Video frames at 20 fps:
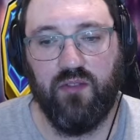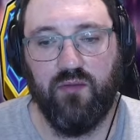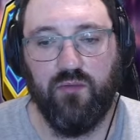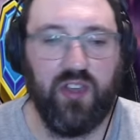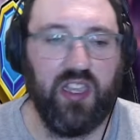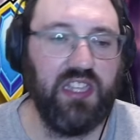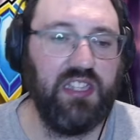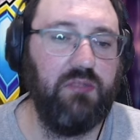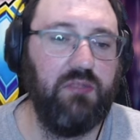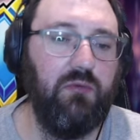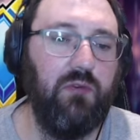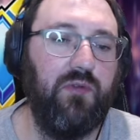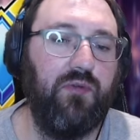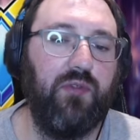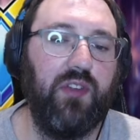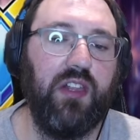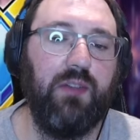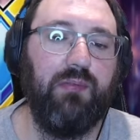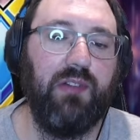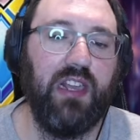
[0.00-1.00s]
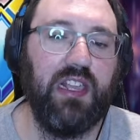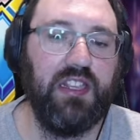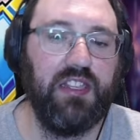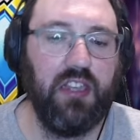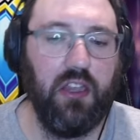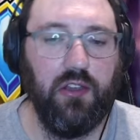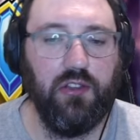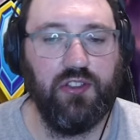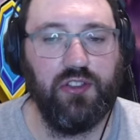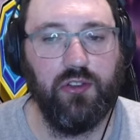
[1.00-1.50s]
Reasonable free-to-play
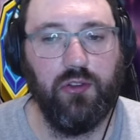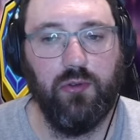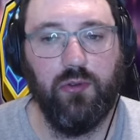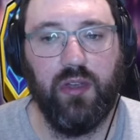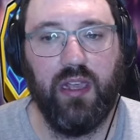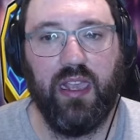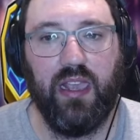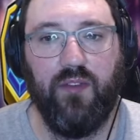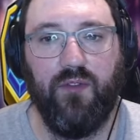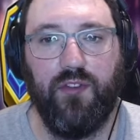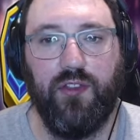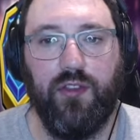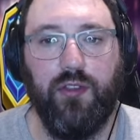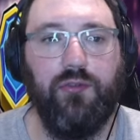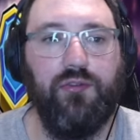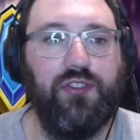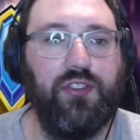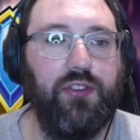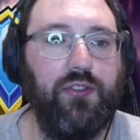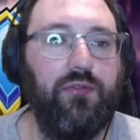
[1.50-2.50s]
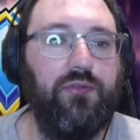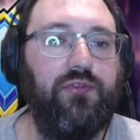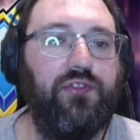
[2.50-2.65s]
total if you do